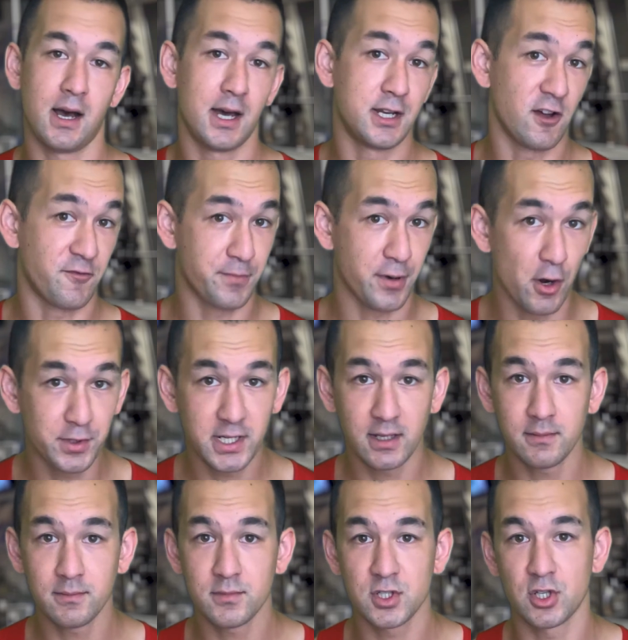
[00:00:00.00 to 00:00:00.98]
enough of
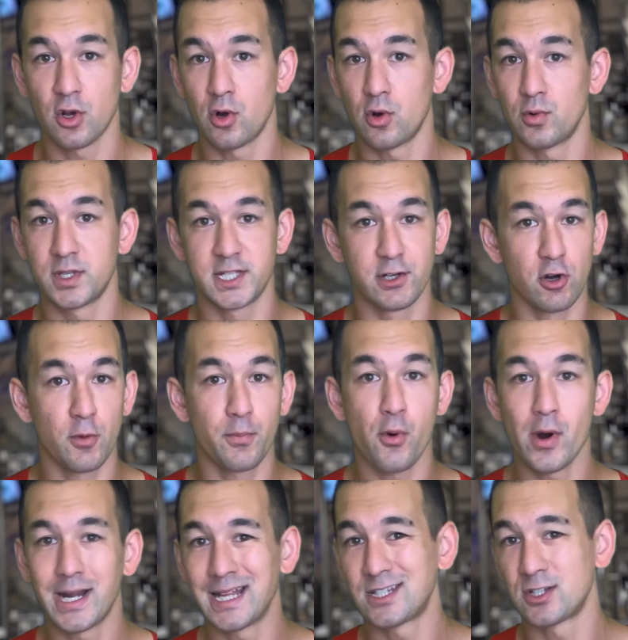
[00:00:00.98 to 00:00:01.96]
protein, so
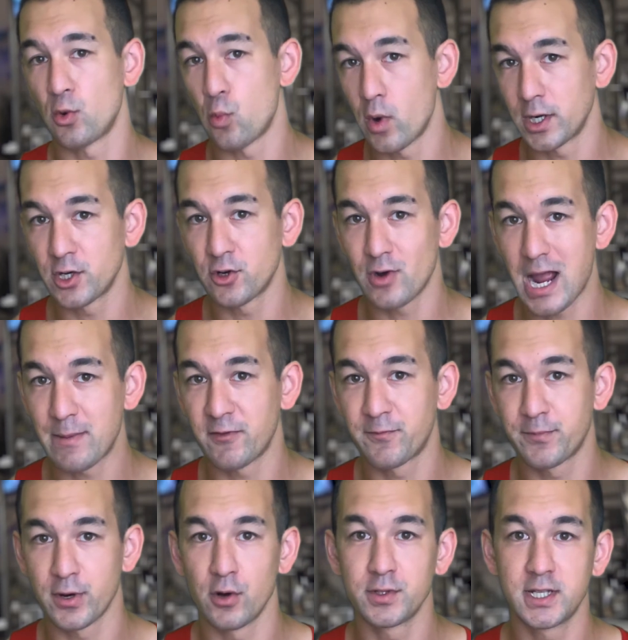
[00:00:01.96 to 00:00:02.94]
0.8 to 1 gram
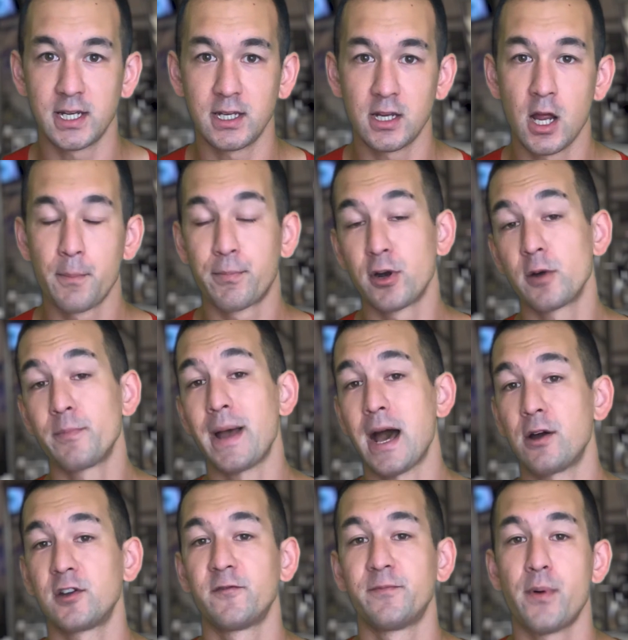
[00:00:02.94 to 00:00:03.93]
of protein per
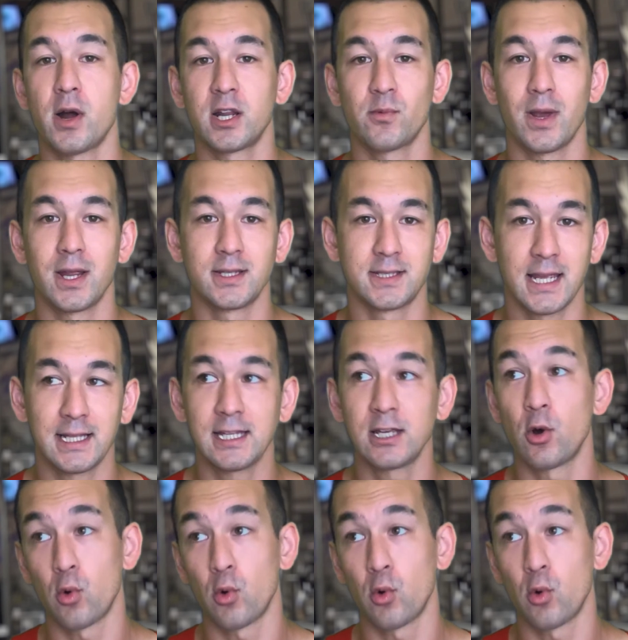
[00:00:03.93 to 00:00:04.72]
pound of body weight daily,